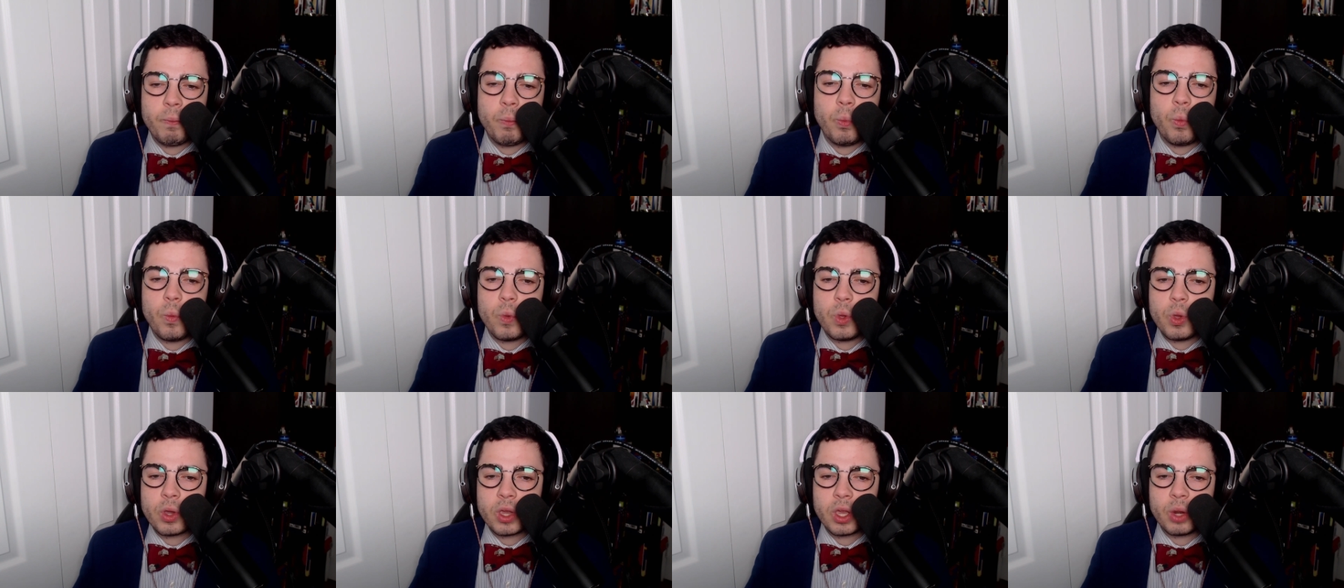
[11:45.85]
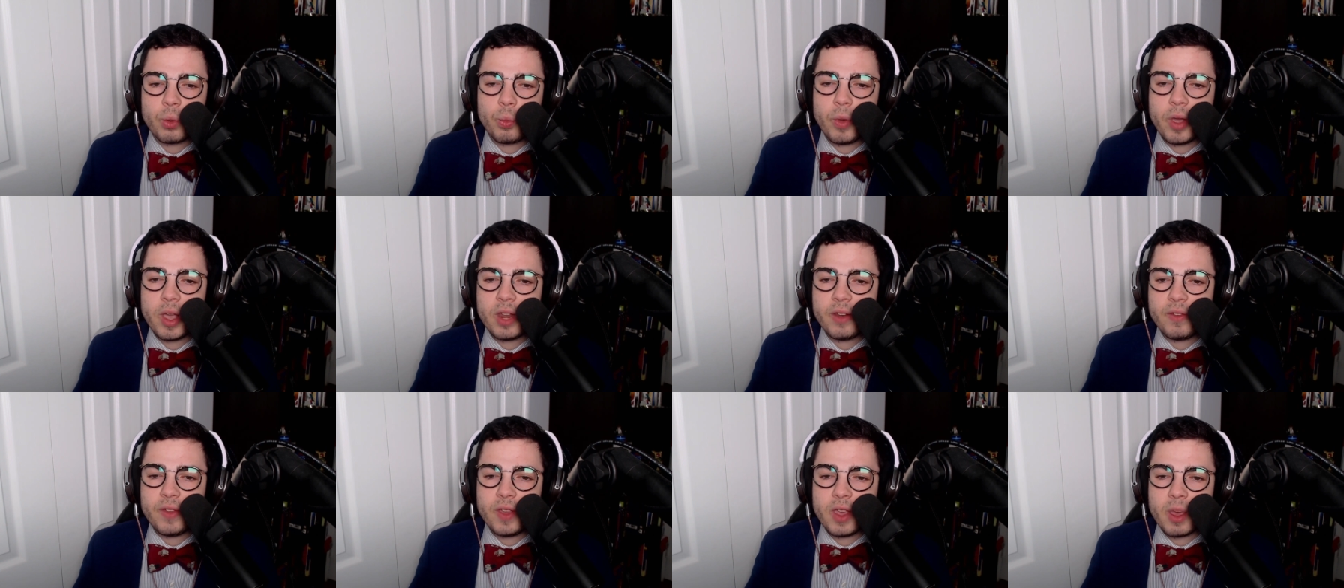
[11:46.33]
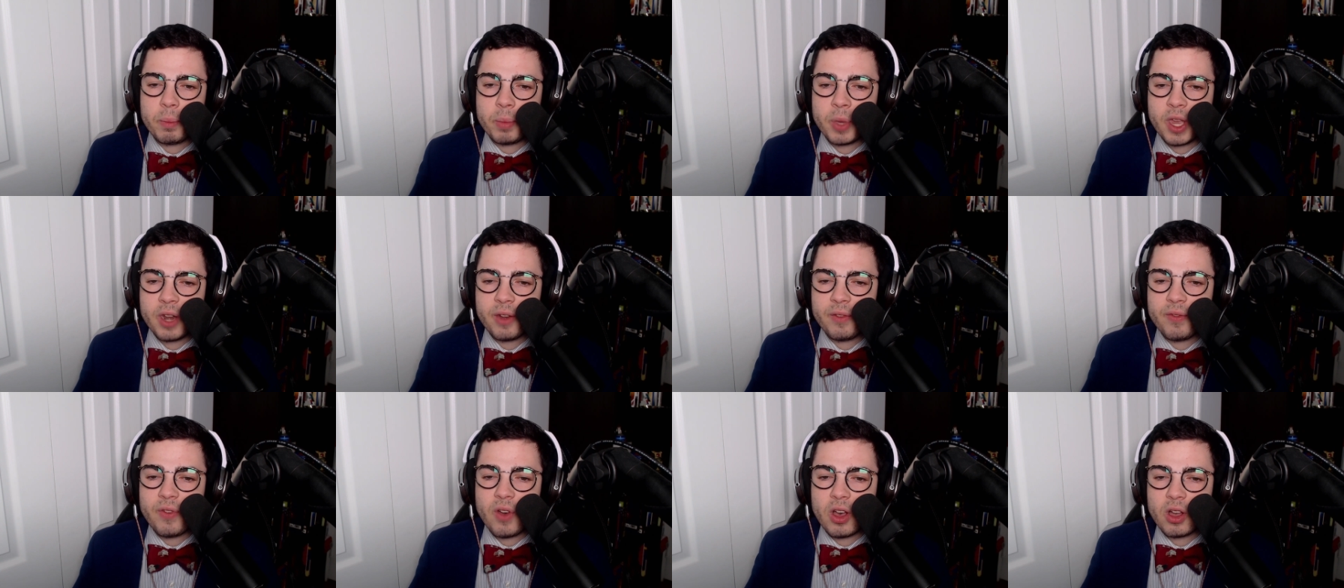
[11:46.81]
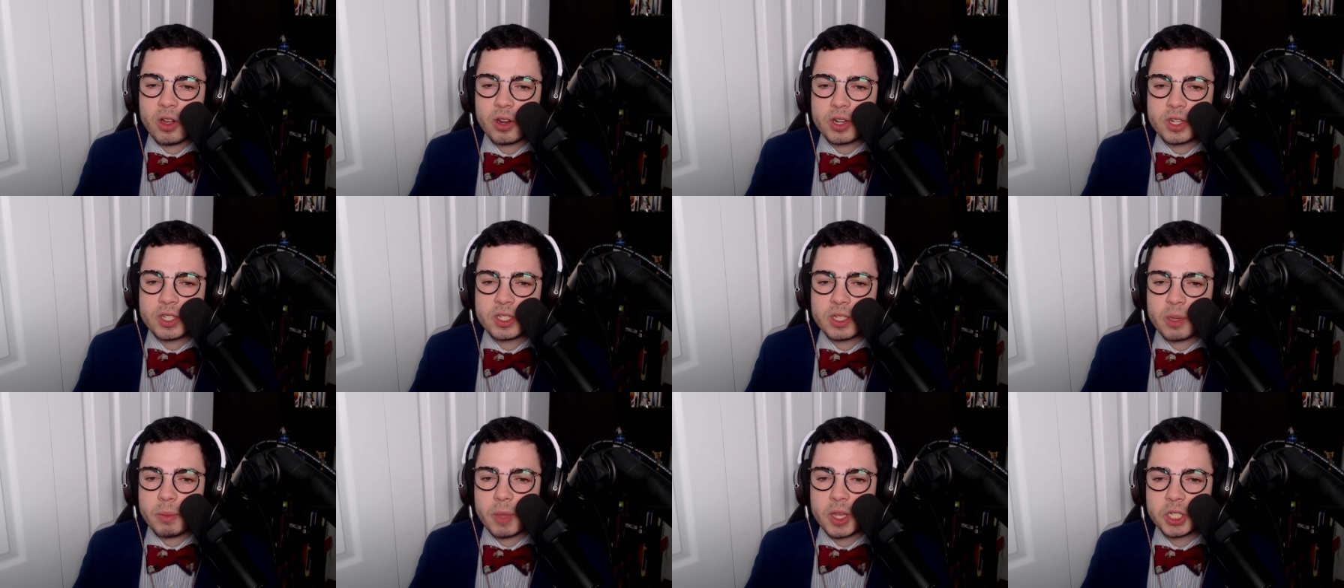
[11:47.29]
You can win via pinfall or
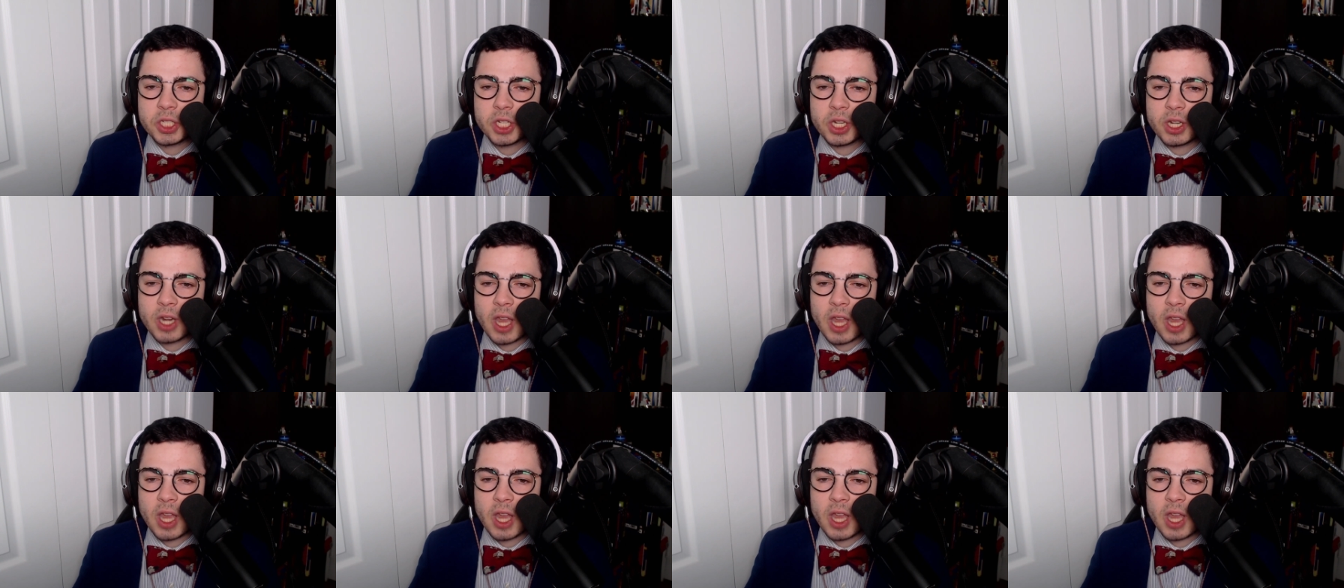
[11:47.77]
submission.